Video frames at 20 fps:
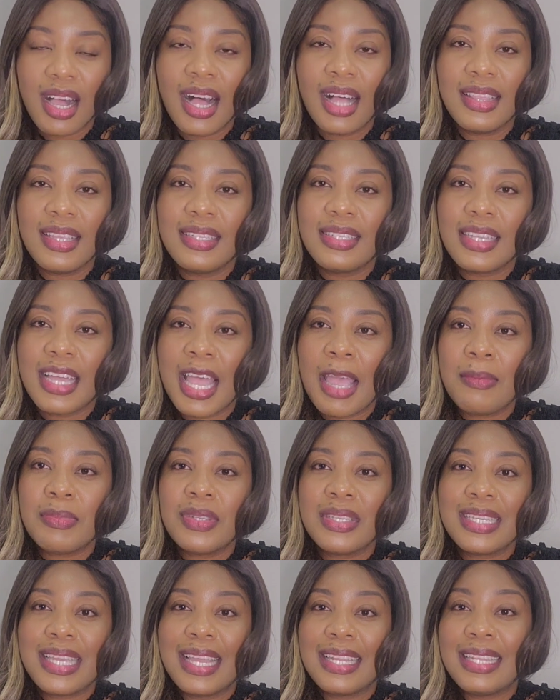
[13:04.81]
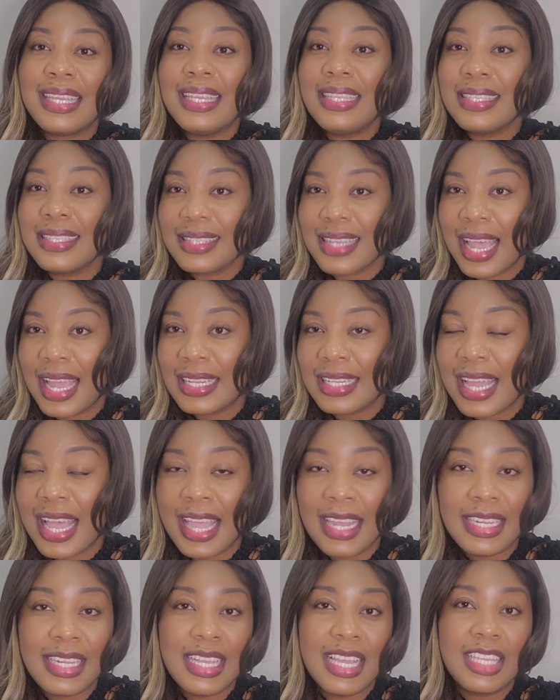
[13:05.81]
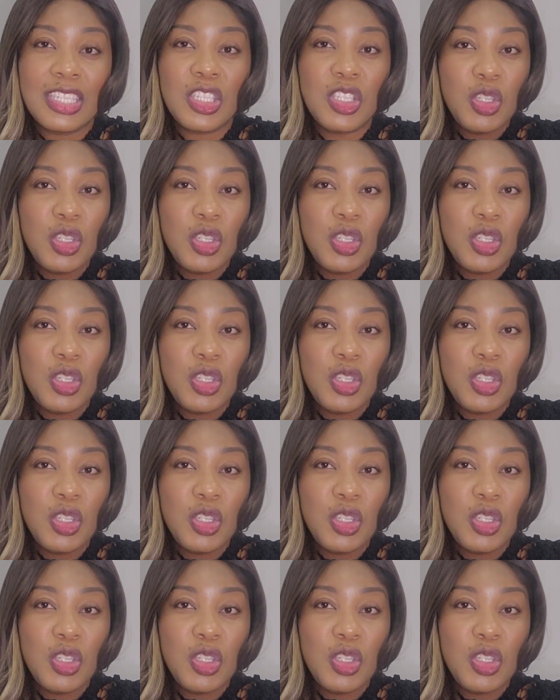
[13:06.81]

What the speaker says: all the time to get insight, ideas,